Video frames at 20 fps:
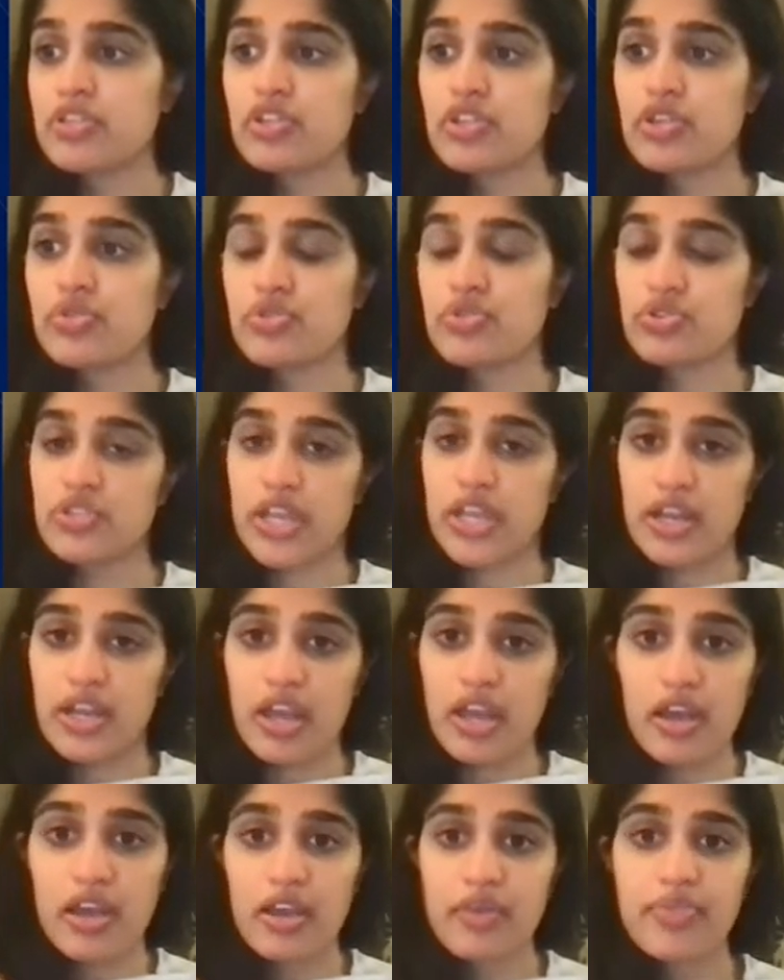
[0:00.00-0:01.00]
to the user
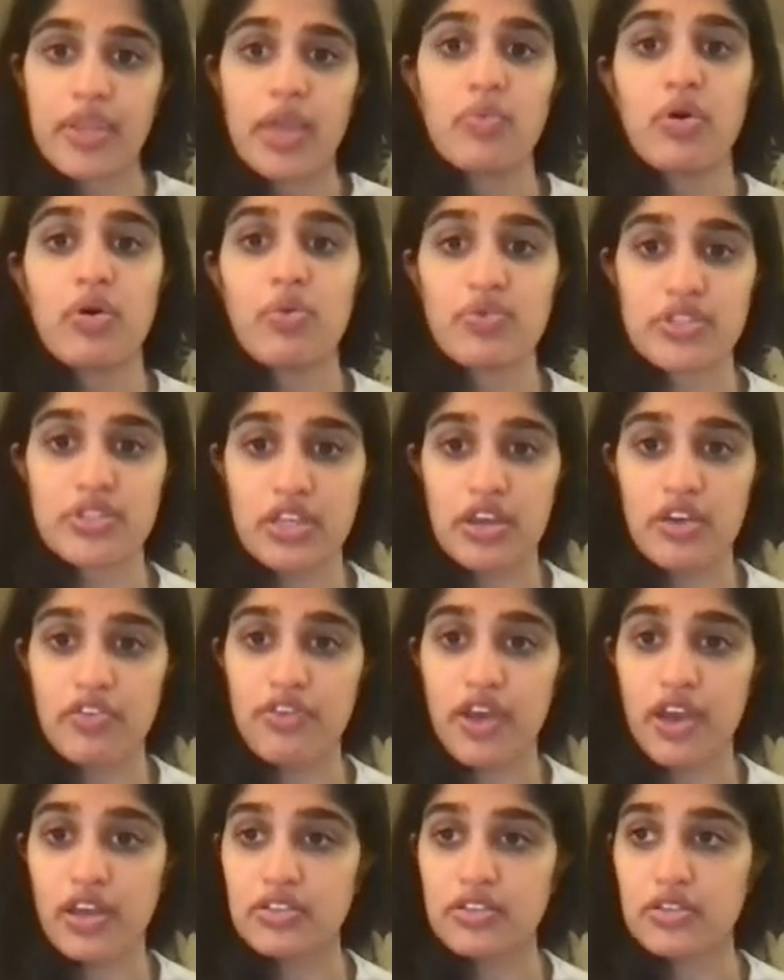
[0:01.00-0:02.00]
data and what was the
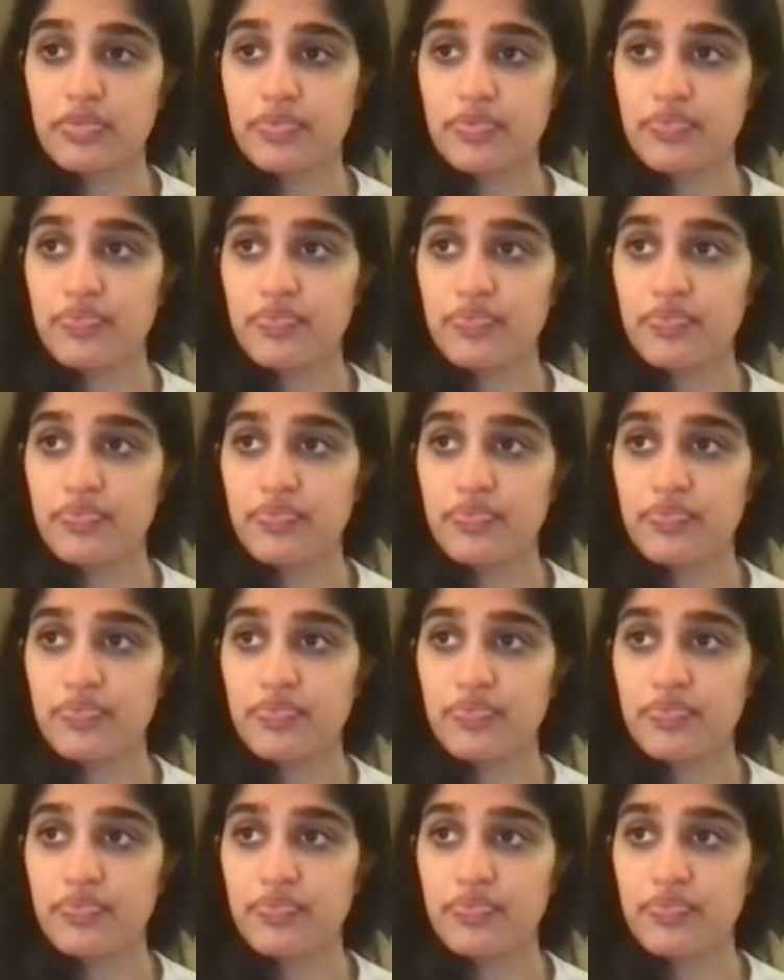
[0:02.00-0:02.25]
effect?